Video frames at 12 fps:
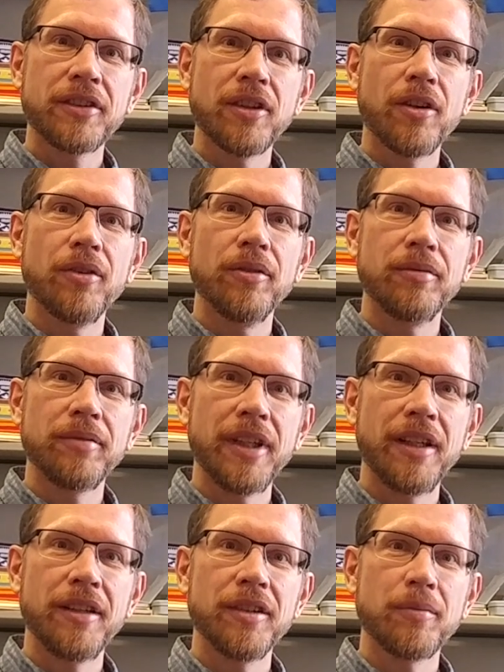So
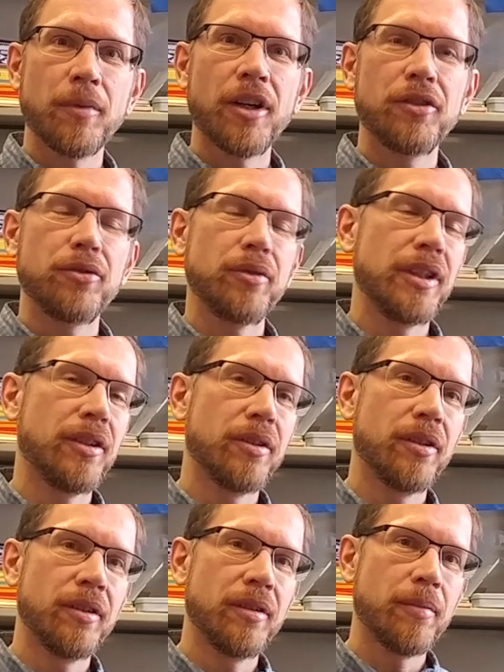in this module you
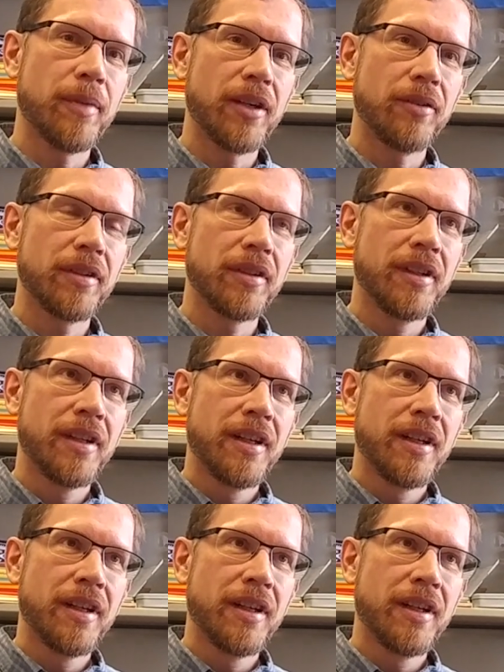learn about